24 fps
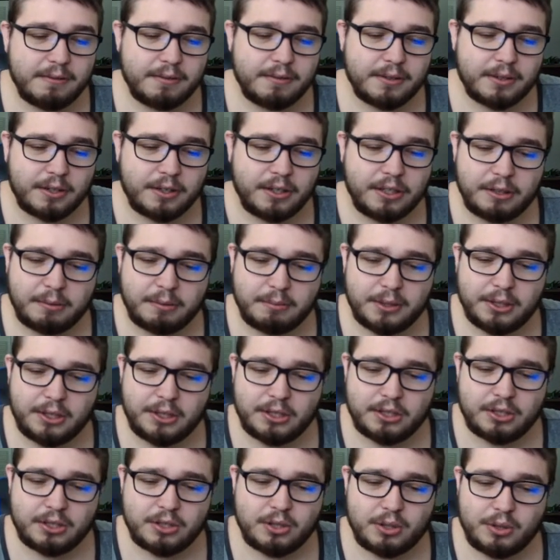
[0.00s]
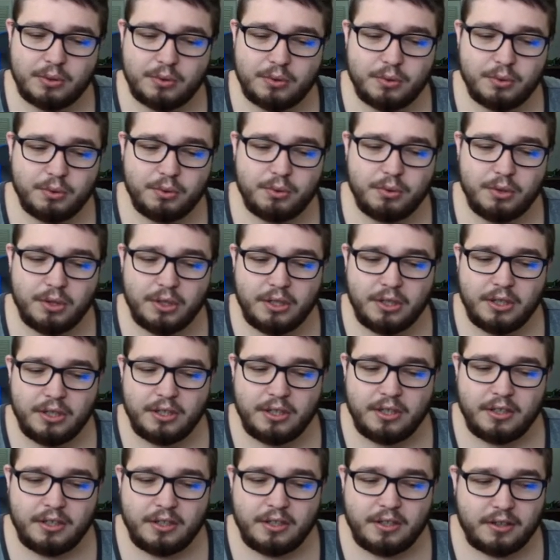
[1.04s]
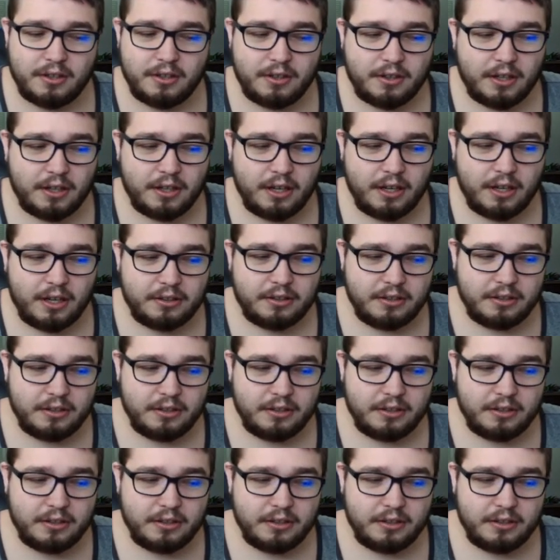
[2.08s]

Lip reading: are going to be the two that